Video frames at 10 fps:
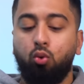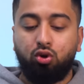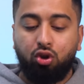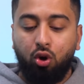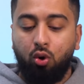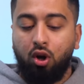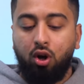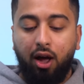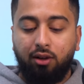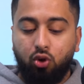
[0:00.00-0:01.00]
also
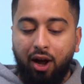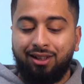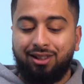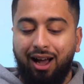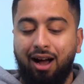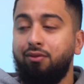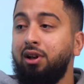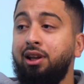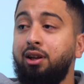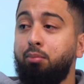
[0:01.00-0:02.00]
trying to have
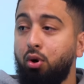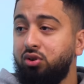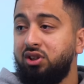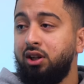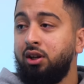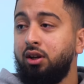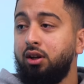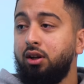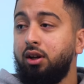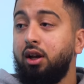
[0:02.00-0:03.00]
lean protein
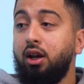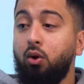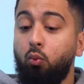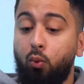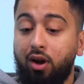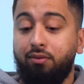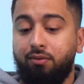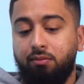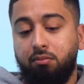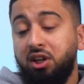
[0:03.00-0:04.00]

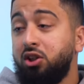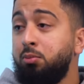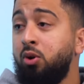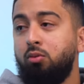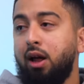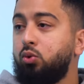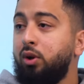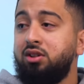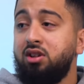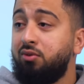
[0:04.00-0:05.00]
with each meal, like
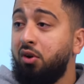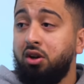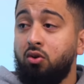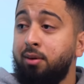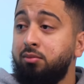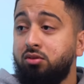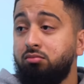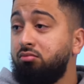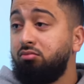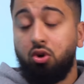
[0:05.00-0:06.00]
twenty to thirty grams
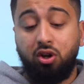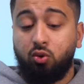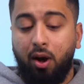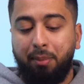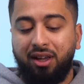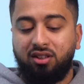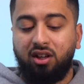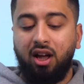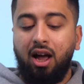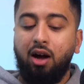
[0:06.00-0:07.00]
you know, that's quite basic.